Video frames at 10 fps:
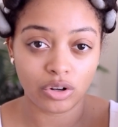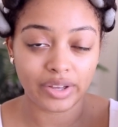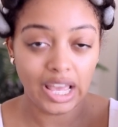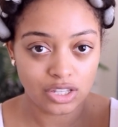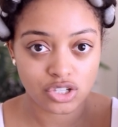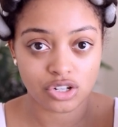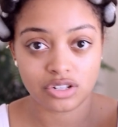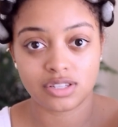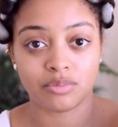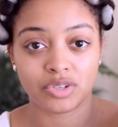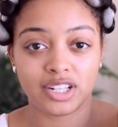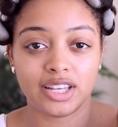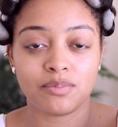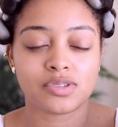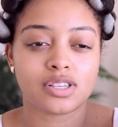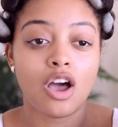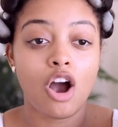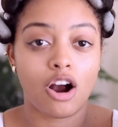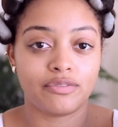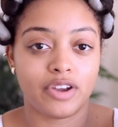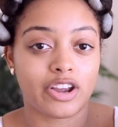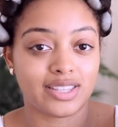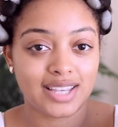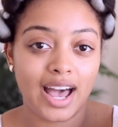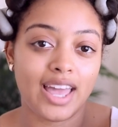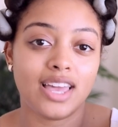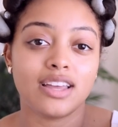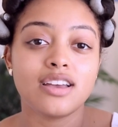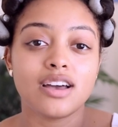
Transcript: will insert some clips are very tight